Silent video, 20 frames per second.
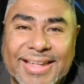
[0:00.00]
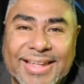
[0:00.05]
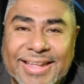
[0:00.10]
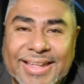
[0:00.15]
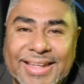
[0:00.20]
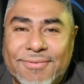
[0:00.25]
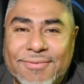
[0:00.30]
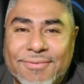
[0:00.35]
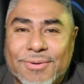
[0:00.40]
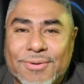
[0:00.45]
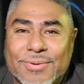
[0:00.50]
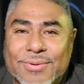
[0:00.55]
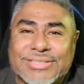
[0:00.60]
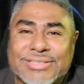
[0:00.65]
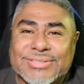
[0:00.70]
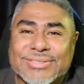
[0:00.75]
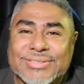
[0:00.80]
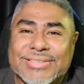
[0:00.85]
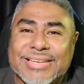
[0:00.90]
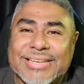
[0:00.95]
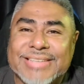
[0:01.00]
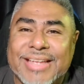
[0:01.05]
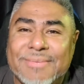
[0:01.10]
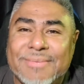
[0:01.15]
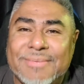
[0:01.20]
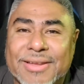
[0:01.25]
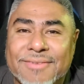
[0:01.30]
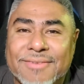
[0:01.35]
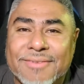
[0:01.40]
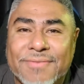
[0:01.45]
412 says, had
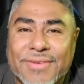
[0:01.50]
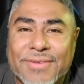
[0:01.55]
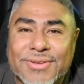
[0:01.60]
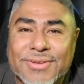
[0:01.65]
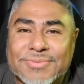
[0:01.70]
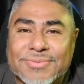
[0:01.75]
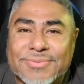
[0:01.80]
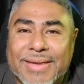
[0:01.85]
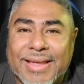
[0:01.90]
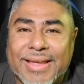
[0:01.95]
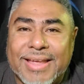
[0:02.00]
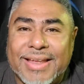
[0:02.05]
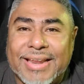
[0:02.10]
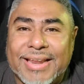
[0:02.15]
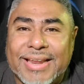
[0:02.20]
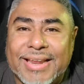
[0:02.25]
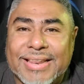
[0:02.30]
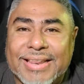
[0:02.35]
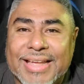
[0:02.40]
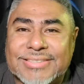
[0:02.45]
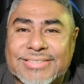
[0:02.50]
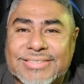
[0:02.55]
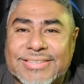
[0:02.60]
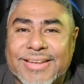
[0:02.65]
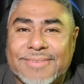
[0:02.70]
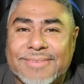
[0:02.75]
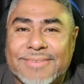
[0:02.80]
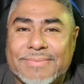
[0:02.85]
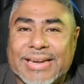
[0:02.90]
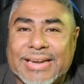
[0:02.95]
me confused, man, and that's
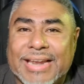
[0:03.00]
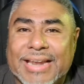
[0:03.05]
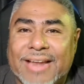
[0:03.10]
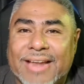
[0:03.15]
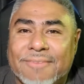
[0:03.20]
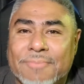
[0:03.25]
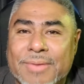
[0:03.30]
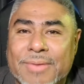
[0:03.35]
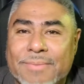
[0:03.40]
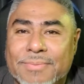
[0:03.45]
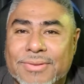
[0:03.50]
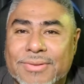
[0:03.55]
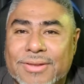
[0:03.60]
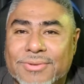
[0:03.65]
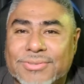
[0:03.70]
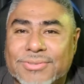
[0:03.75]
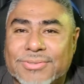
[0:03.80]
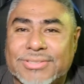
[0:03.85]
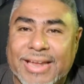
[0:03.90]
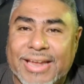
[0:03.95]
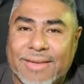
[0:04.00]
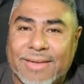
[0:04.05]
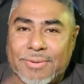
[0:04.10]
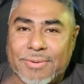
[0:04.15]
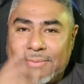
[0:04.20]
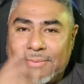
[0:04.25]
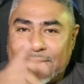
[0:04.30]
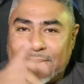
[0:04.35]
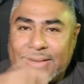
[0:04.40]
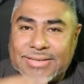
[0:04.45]
good, man. A lot of people don't stay at
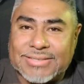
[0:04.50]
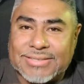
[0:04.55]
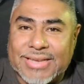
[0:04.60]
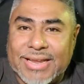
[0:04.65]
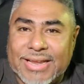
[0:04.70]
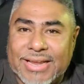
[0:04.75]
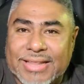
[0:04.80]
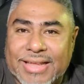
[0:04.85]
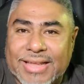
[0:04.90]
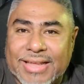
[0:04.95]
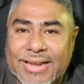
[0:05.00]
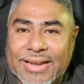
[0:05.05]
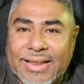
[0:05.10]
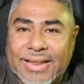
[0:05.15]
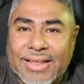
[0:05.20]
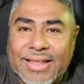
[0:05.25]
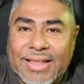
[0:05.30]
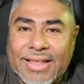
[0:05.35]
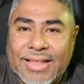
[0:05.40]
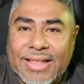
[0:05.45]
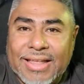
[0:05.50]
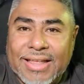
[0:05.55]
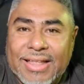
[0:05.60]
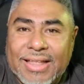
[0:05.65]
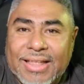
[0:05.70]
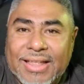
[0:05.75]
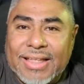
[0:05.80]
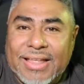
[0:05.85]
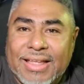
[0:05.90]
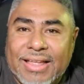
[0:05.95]
one place like that.
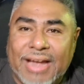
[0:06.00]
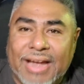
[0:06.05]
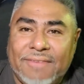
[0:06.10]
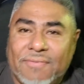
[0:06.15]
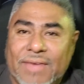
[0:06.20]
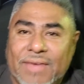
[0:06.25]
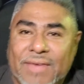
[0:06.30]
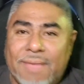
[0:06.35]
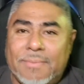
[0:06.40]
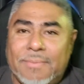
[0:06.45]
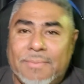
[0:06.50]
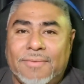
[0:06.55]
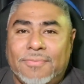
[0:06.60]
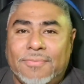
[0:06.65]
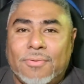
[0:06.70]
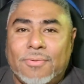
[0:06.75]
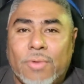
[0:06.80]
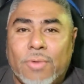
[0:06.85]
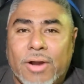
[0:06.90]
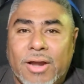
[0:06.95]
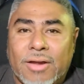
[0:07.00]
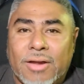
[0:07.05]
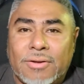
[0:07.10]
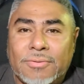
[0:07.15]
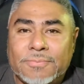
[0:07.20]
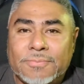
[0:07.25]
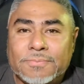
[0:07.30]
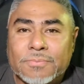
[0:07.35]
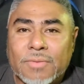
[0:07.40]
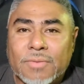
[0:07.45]
I flatbed for
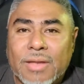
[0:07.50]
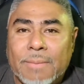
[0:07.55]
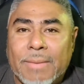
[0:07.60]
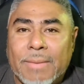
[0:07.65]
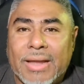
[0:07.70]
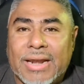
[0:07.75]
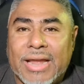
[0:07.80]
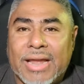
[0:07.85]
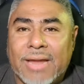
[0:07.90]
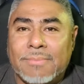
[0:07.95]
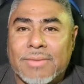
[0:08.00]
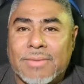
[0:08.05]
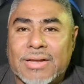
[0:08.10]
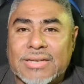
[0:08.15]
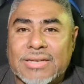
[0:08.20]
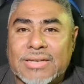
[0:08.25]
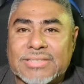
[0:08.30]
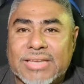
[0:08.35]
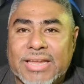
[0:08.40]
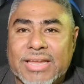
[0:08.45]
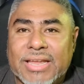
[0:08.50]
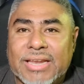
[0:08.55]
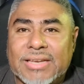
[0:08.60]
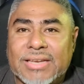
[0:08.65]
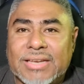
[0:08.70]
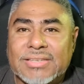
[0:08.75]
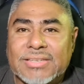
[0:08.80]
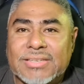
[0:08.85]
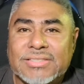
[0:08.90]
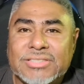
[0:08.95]
rail about 9 months
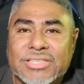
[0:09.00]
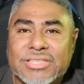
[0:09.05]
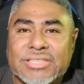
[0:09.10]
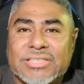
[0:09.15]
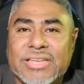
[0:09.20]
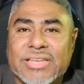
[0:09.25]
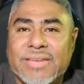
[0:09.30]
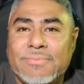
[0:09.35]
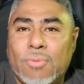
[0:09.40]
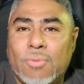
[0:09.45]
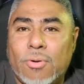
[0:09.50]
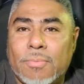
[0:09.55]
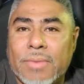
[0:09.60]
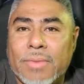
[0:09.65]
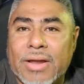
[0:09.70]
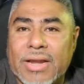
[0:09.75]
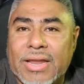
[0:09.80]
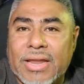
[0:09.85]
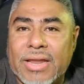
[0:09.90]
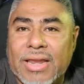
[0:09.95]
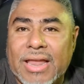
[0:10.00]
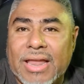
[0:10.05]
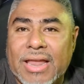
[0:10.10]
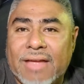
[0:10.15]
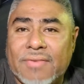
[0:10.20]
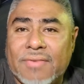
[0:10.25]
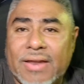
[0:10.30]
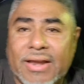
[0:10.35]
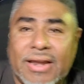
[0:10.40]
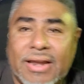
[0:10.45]
and just need more money,
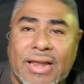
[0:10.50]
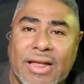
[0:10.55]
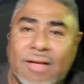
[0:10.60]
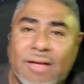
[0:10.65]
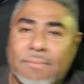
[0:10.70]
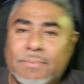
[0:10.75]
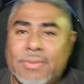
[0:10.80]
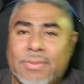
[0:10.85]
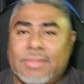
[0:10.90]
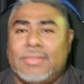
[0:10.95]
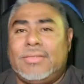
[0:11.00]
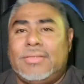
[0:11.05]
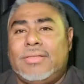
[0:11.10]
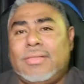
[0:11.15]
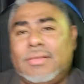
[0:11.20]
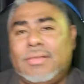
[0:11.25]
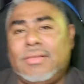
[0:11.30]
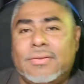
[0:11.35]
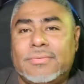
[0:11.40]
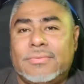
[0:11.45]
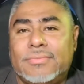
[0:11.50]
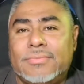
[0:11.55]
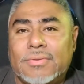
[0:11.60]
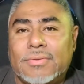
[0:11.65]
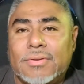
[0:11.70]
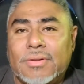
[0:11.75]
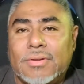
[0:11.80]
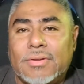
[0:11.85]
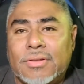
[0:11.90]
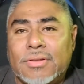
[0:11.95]
laugh loud, but
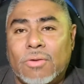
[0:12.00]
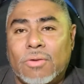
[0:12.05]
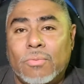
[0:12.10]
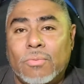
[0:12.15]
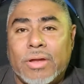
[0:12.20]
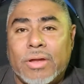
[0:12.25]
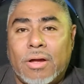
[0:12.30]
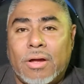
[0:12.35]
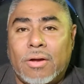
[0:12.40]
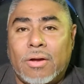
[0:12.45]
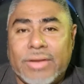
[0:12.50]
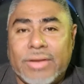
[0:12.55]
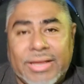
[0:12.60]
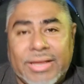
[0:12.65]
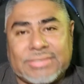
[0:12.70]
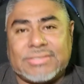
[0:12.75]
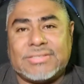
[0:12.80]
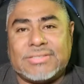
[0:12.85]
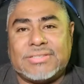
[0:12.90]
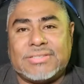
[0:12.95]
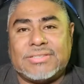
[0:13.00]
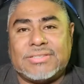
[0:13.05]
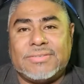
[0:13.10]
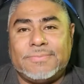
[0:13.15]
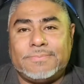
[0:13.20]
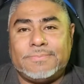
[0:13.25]
don't we all? Yes.